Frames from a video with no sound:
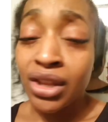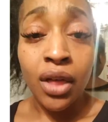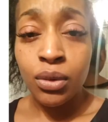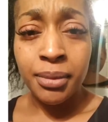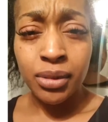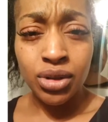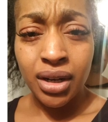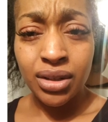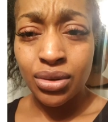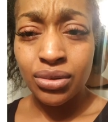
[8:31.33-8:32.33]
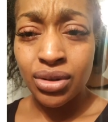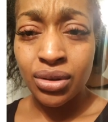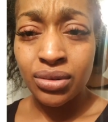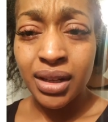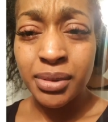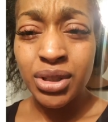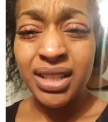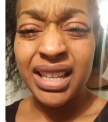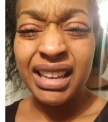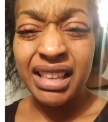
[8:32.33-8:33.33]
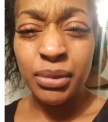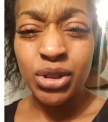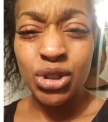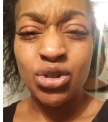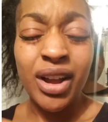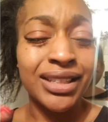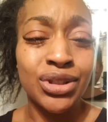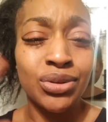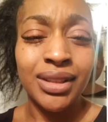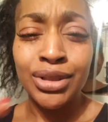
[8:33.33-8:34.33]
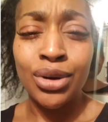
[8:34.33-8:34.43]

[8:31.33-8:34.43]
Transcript: The other woman I was trying to talk to, it was just like they were just trying to do this,